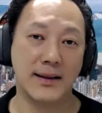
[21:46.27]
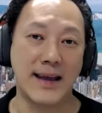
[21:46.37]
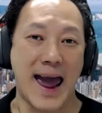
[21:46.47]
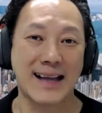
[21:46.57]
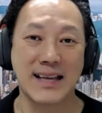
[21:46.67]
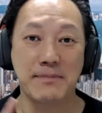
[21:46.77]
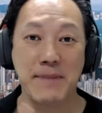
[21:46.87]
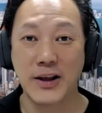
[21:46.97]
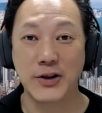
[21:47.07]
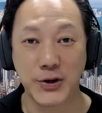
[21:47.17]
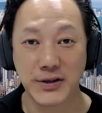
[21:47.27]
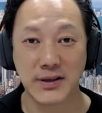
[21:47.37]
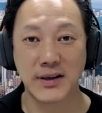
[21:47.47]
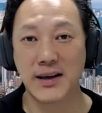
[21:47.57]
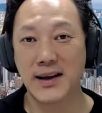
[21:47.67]
the asset
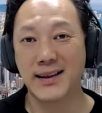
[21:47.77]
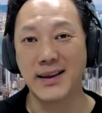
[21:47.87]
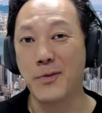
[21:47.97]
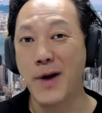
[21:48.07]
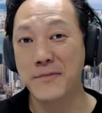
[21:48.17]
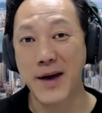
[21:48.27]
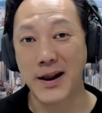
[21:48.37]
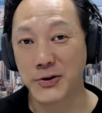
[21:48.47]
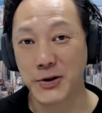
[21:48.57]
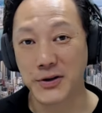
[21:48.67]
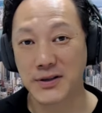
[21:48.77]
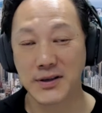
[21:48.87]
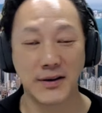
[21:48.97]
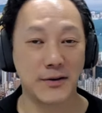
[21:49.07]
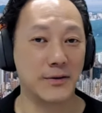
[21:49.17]
managers, the wealth managers,